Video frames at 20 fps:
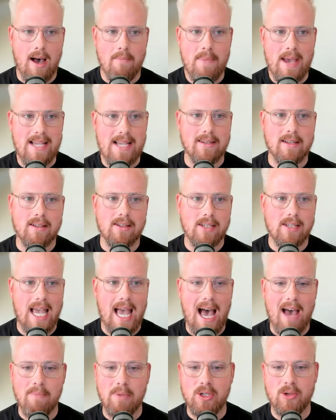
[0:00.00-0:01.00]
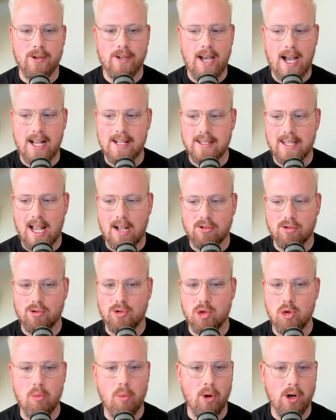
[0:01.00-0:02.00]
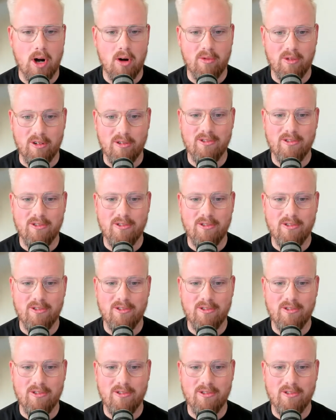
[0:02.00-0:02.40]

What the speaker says: Basically, I've been doing Guidance Counselor 2.0 for